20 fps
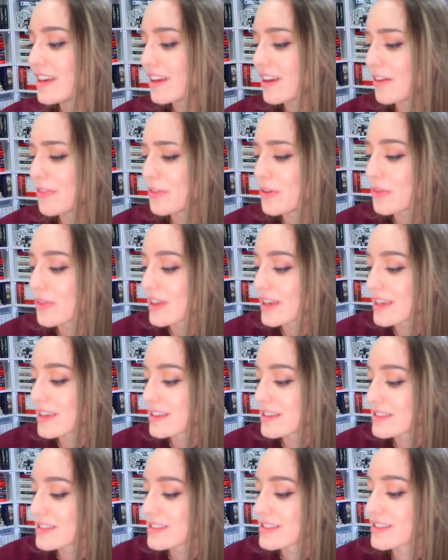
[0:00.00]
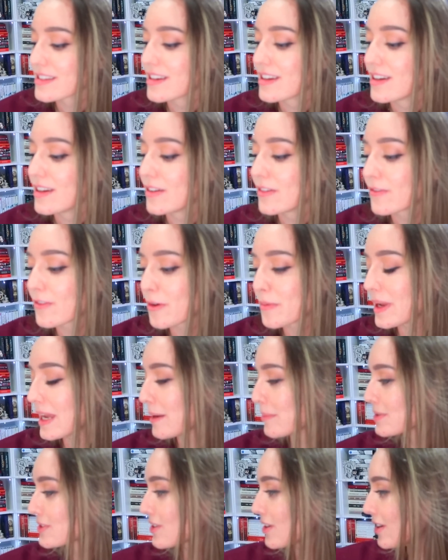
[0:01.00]
a few things from
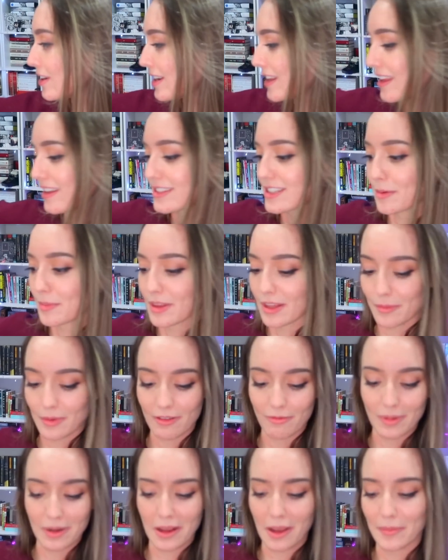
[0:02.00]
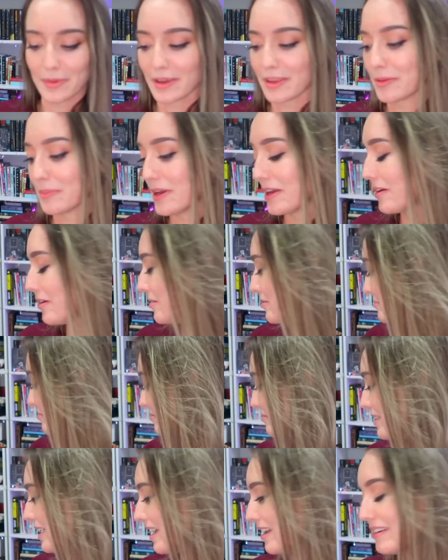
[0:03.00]
Amazon, and some of them have been coming in the mail
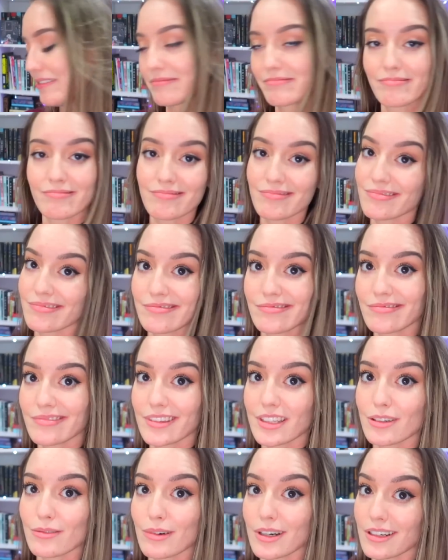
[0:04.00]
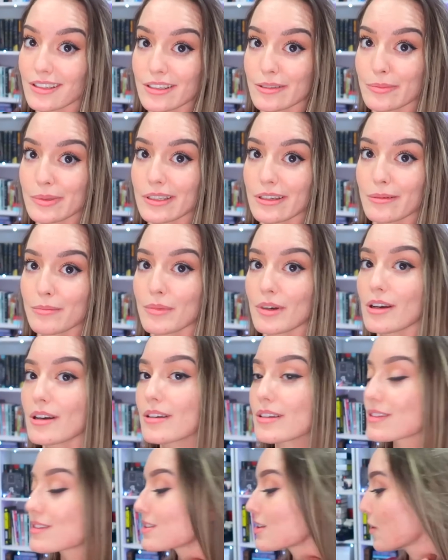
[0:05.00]
and they're ready to be
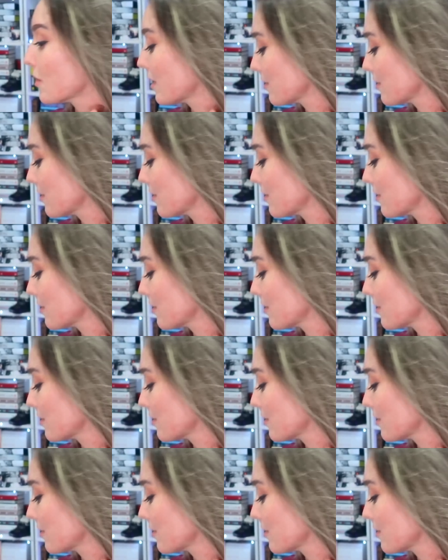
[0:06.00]
unboxed, so